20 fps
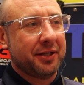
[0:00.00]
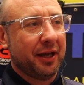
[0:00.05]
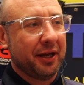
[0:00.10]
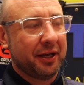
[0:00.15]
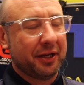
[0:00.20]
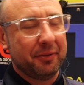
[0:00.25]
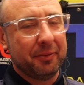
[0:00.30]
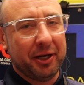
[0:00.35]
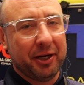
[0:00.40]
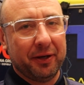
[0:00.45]

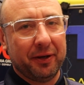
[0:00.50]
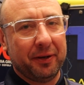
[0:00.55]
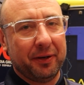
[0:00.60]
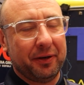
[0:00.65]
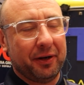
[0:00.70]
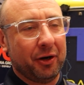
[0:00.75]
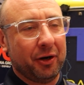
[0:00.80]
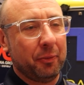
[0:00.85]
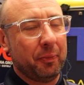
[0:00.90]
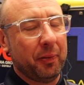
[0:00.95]
talking
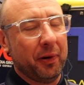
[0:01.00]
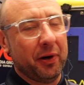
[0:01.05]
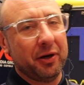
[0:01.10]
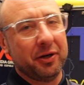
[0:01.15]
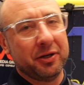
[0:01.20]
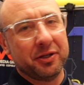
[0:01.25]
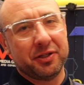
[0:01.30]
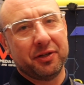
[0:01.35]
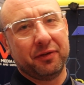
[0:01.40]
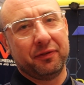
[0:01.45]
about our
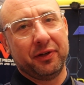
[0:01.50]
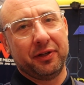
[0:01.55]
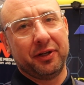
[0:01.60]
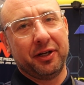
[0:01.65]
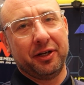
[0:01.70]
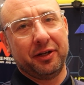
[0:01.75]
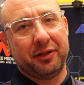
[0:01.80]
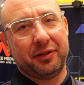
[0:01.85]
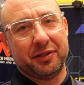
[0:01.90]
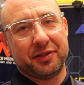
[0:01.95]
partners over
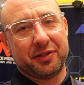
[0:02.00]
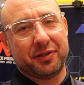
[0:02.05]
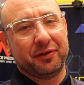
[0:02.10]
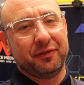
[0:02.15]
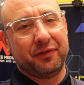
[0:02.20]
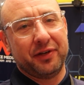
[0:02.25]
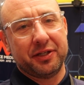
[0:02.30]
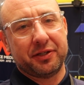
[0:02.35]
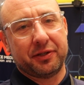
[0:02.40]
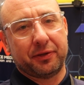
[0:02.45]
there at the
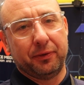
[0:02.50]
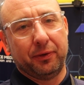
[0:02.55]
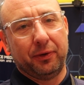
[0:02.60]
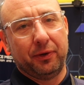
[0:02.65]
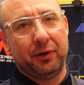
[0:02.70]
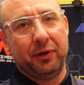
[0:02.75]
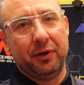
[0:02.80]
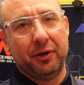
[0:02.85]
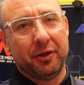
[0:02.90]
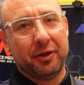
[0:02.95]
survey
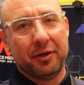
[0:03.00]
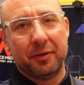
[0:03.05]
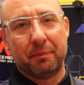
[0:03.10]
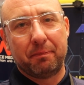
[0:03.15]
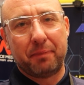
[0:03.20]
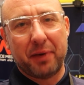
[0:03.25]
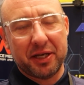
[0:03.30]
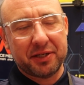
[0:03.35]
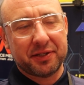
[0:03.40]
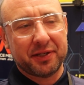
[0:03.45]
school.
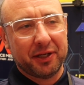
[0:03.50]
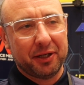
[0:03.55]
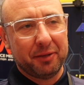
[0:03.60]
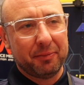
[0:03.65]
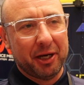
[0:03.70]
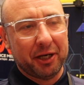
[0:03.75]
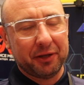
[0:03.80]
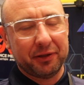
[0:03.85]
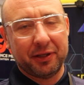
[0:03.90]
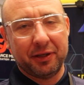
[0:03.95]
Best thing
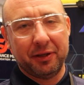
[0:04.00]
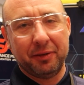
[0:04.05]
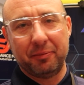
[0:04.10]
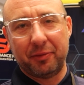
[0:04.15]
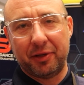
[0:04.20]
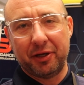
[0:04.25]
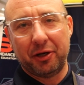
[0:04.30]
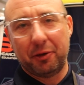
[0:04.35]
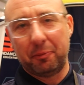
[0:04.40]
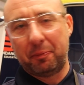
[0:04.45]
about
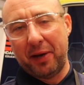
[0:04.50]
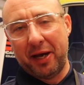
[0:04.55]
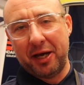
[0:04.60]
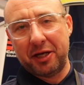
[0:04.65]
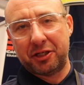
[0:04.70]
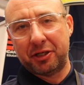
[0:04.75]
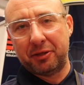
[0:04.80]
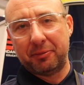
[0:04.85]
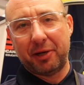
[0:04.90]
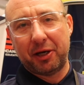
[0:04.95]
them, they are
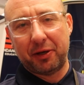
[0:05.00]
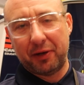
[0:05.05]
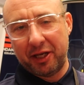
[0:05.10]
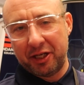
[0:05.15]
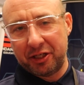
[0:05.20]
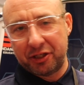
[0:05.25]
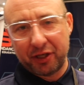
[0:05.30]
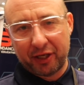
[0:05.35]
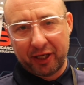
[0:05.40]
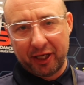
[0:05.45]
passionate about
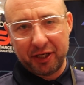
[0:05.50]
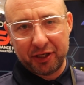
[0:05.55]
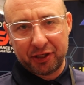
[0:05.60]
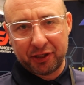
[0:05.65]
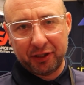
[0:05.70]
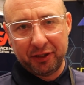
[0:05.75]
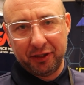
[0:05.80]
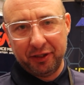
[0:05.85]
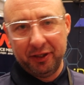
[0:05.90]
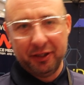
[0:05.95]

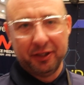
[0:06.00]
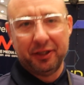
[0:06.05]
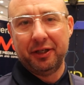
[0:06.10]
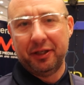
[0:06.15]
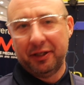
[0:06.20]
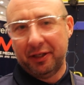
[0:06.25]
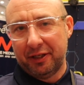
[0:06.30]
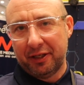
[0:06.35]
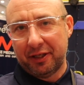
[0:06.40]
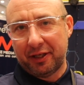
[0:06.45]
education.
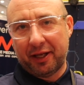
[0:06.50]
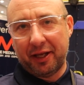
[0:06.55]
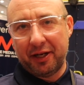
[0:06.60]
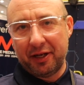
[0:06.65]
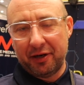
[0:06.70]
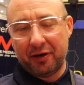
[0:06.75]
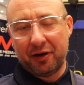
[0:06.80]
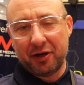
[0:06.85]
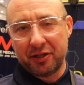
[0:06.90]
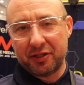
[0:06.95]

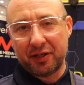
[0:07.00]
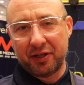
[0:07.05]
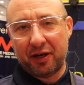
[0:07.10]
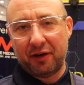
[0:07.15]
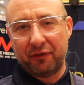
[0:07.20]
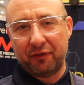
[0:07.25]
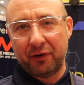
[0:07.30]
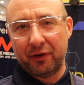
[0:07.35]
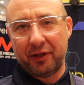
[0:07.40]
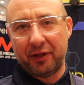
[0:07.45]
Getting our
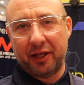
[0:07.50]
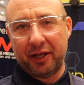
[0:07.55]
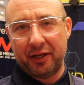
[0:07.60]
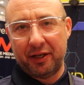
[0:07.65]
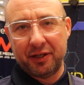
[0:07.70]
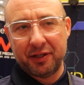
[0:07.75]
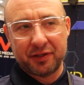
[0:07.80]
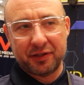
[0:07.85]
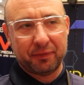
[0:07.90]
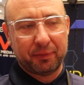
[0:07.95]
software in the
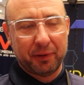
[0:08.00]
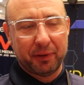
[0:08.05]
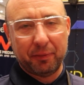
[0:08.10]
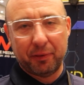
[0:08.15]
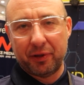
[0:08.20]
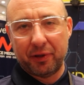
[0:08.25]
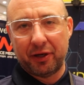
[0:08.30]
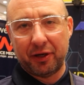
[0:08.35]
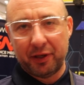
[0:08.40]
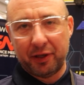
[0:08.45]
hands of
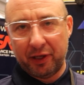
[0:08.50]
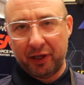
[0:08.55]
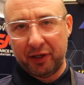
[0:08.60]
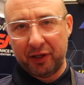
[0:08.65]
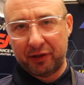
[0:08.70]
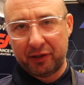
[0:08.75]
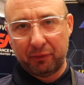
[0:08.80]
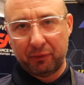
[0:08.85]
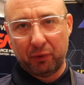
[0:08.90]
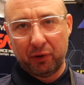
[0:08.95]
people that are gonna
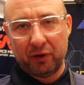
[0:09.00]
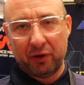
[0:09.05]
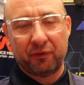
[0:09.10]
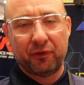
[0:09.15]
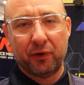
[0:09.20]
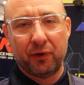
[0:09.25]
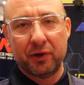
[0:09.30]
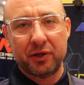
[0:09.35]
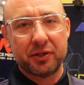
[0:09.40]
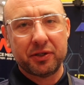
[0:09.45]
hit the
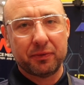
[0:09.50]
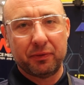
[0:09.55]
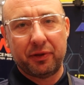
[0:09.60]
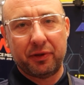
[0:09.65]
workforce